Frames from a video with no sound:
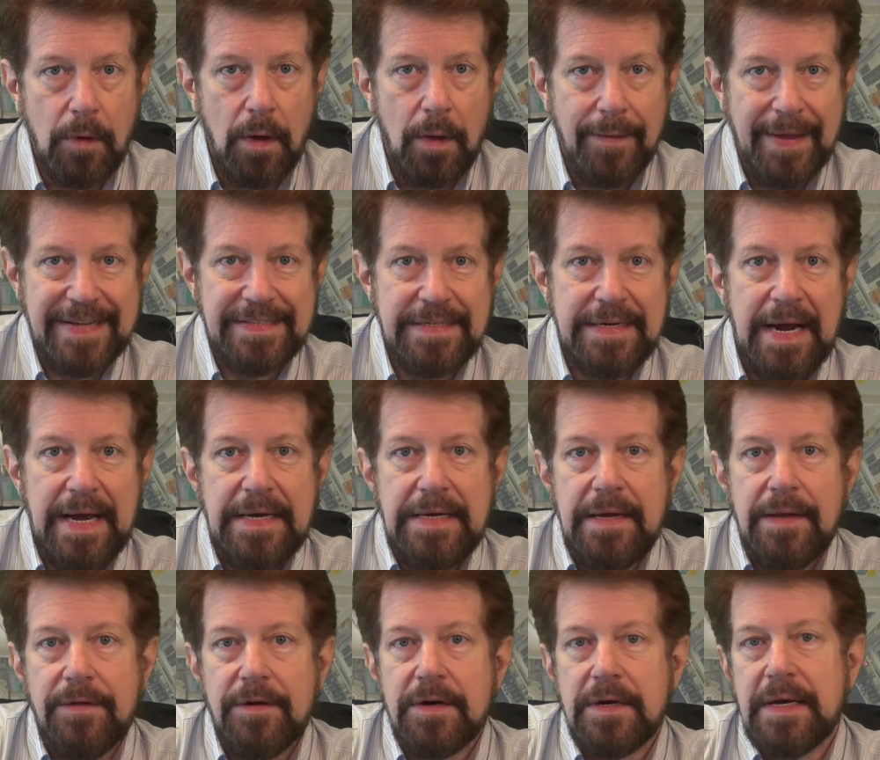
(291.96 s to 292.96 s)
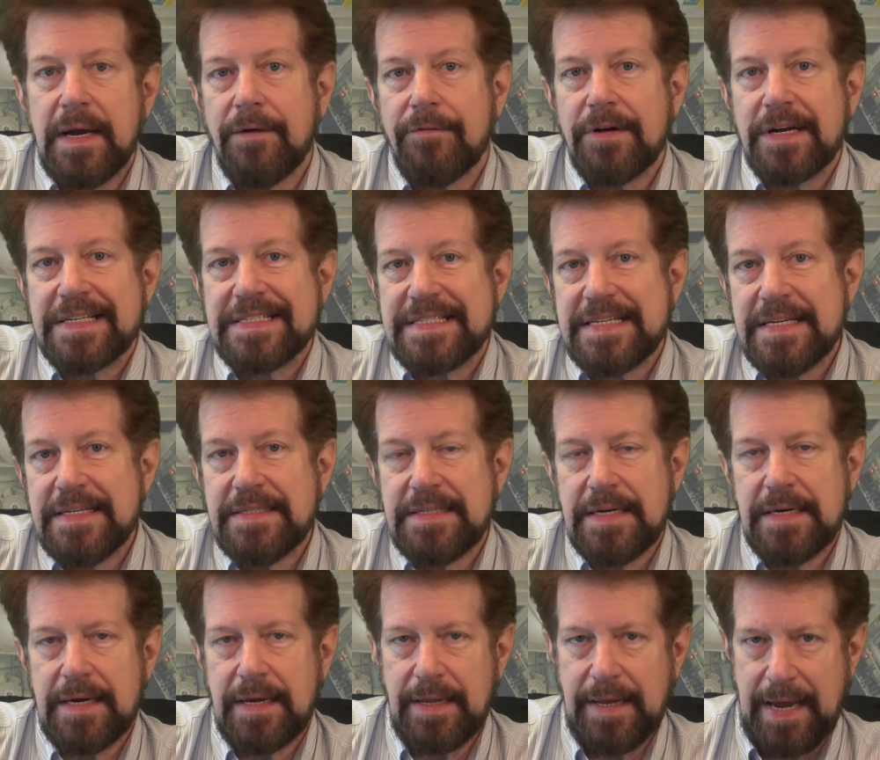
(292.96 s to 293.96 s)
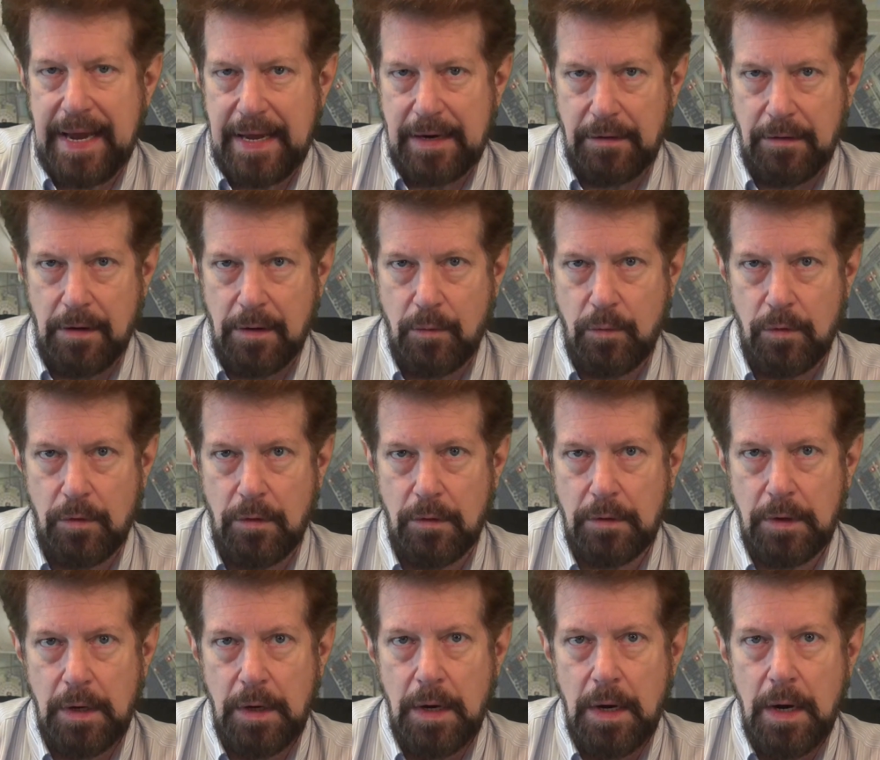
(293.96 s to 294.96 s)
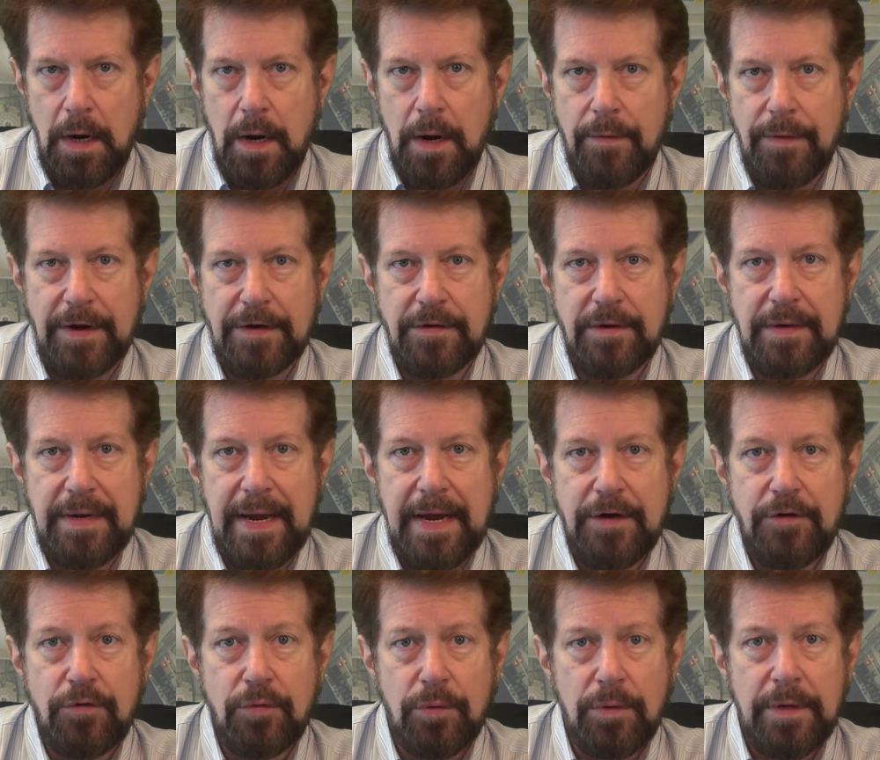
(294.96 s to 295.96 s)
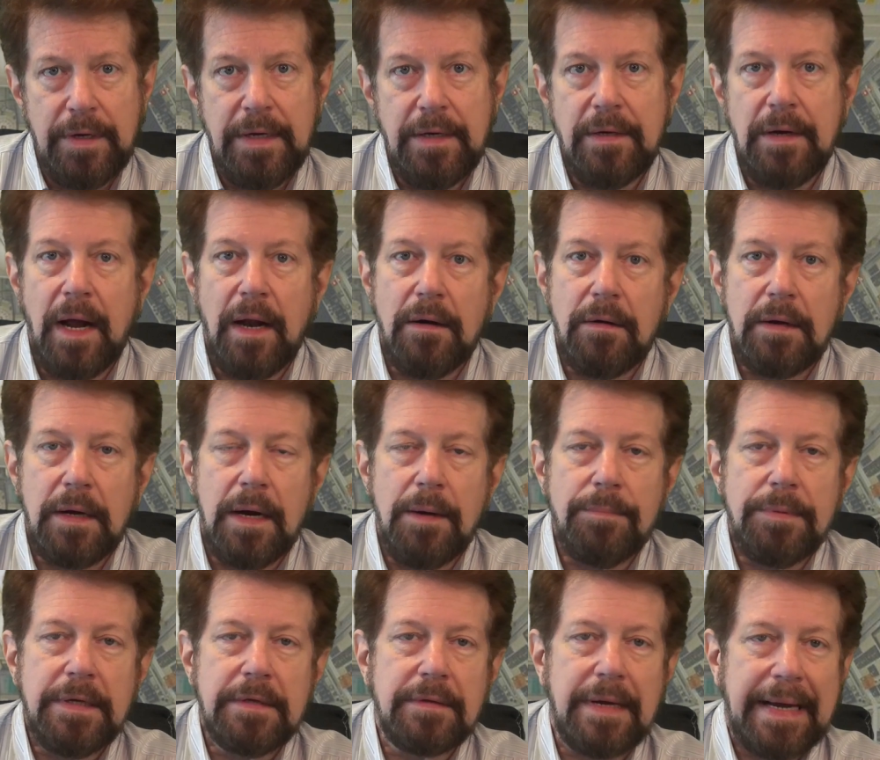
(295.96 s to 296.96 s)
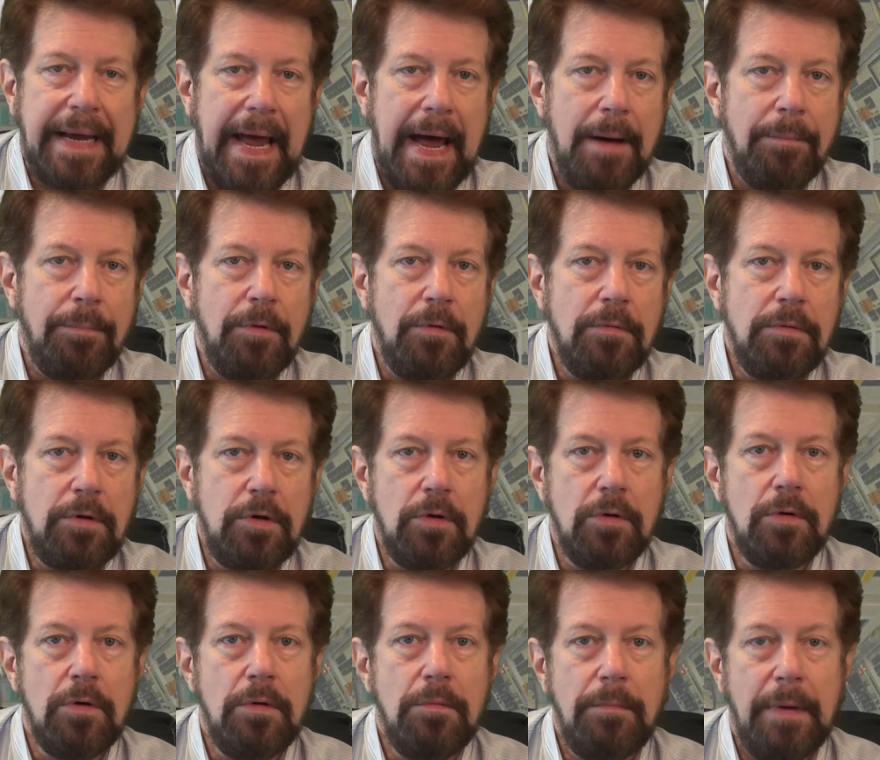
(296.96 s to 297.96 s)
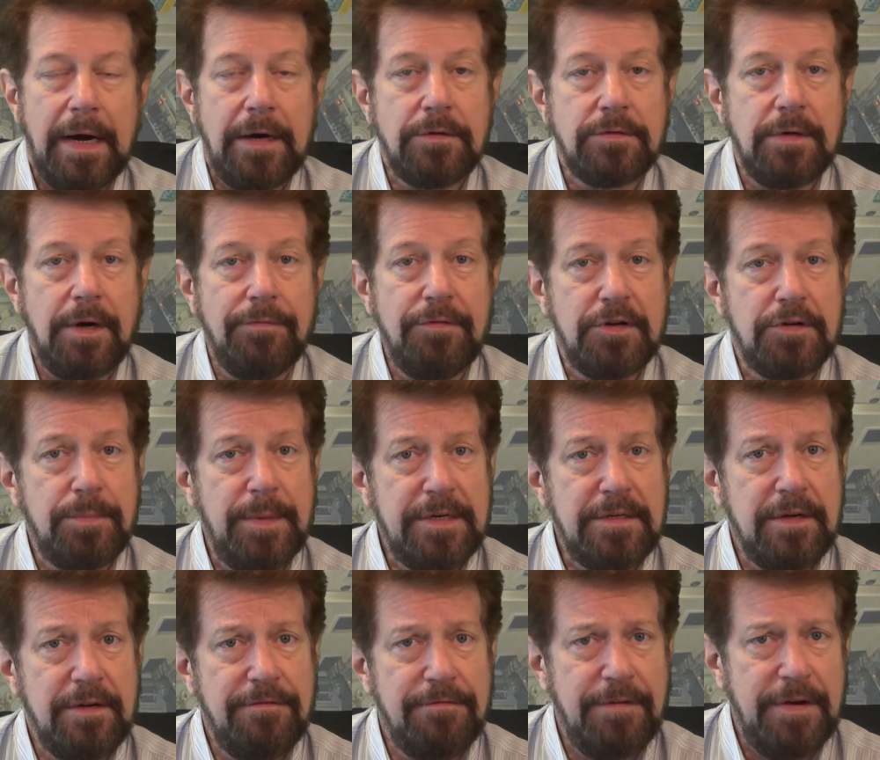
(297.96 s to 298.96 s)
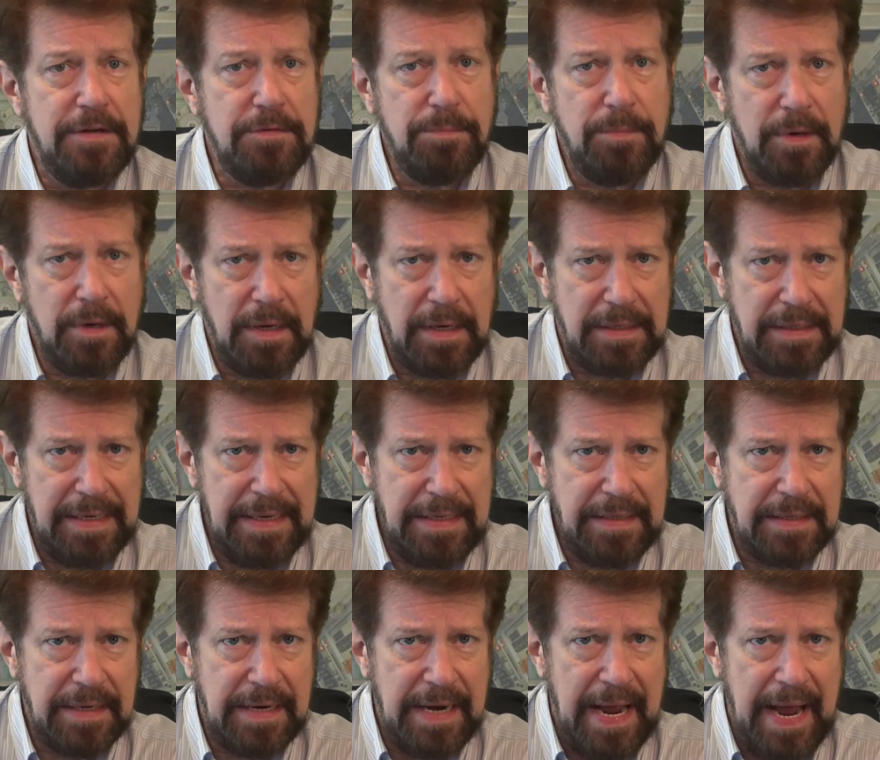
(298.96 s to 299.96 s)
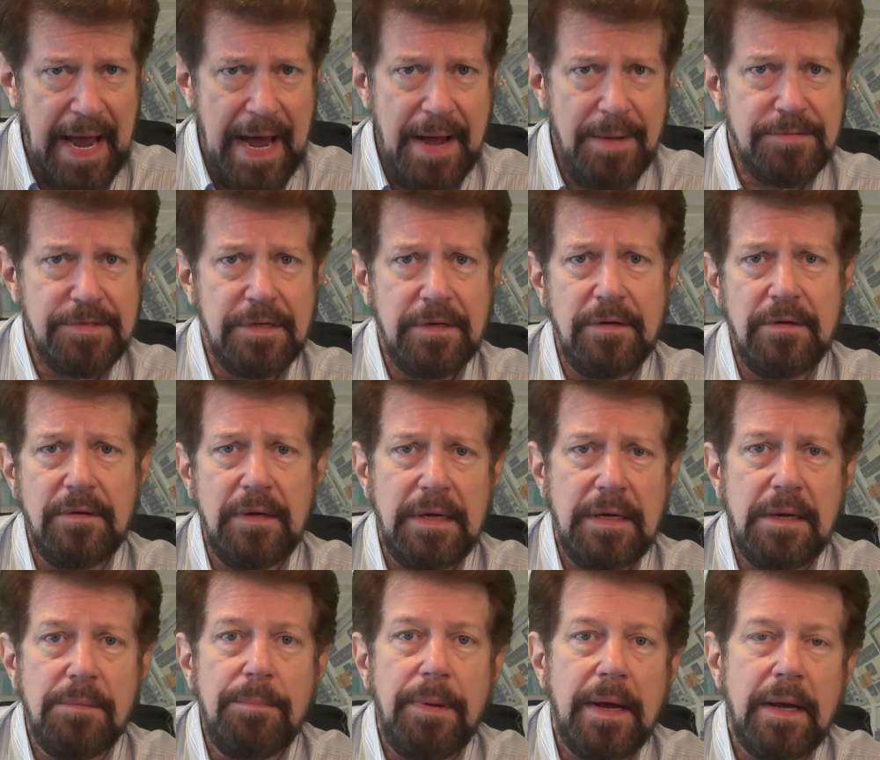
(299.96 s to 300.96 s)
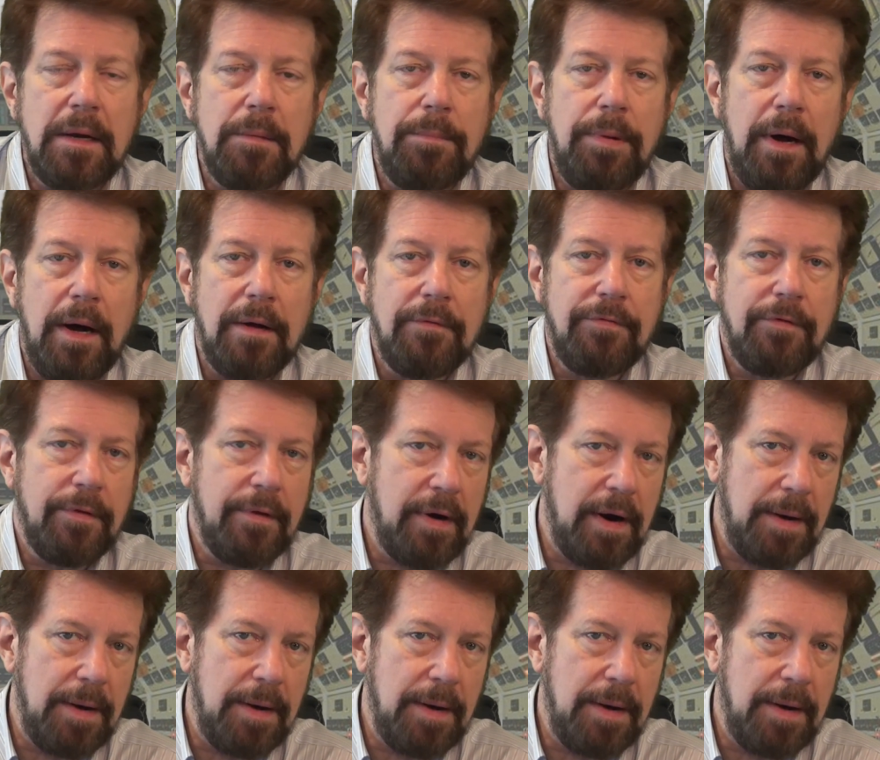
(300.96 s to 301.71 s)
That's an idea that never existed in the analog world, that today trillion-dollar companies like Apple, Google, Microsoft, and especially Facebook and LinkedIn absolutely depend upon for their